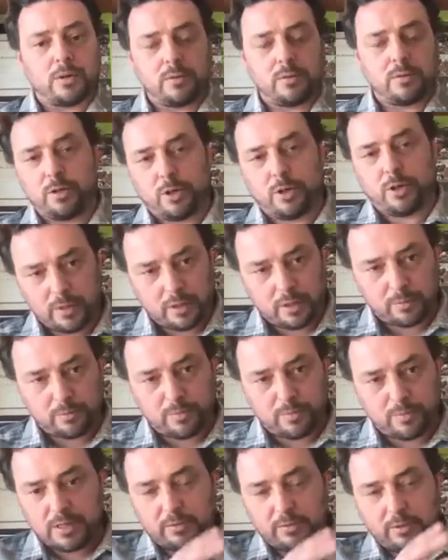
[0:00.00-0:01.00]
You know, it'll
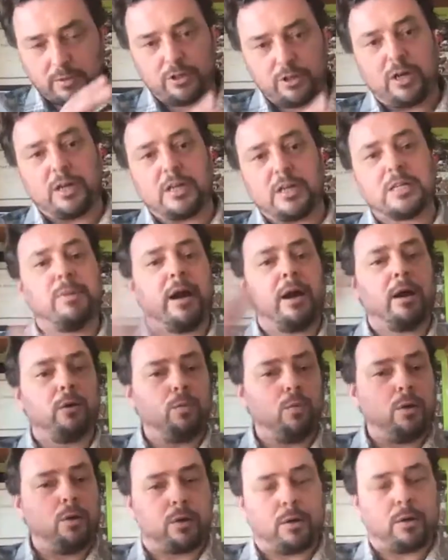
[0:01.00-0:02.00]
basically transpire
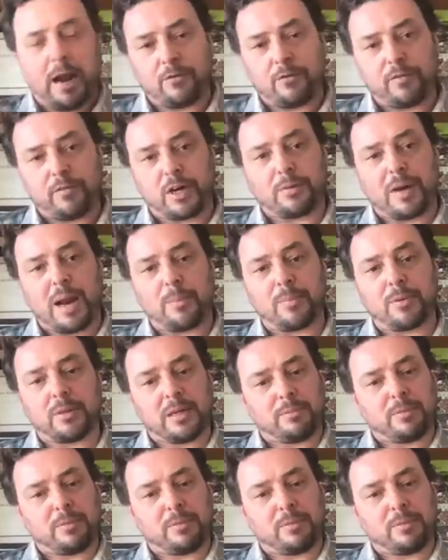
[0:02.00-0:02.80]
water out very rapidly.